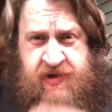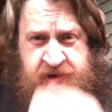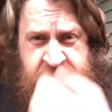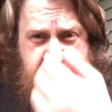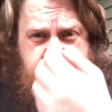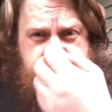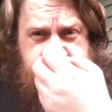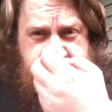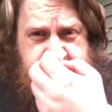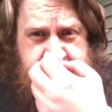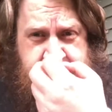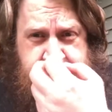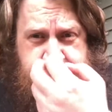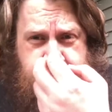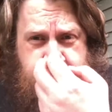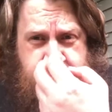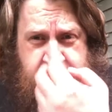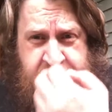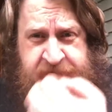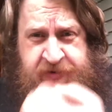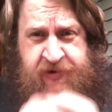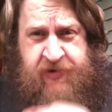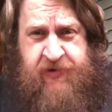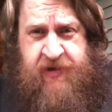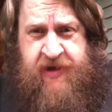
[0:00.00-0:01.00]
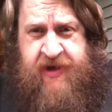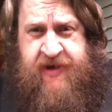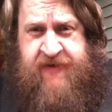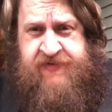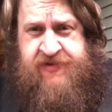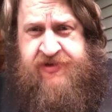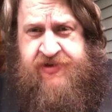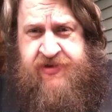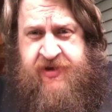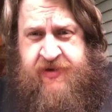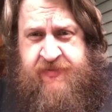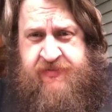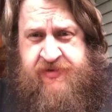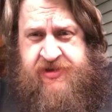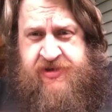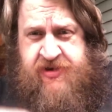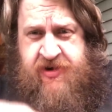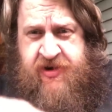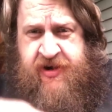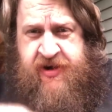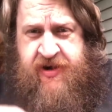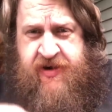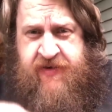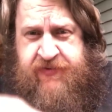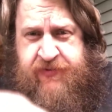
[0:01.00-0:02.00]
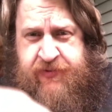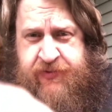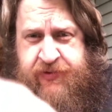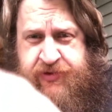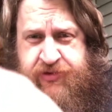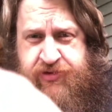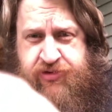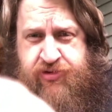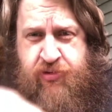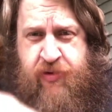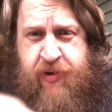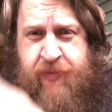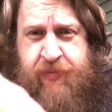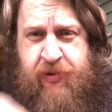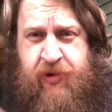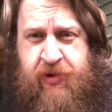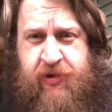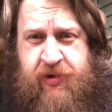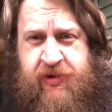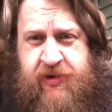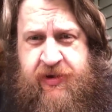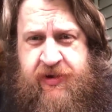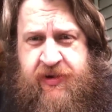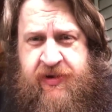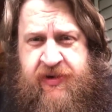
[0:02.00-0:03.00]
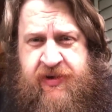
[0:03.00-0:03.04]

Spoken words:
You ever get bored of your live stream starting off with dribble,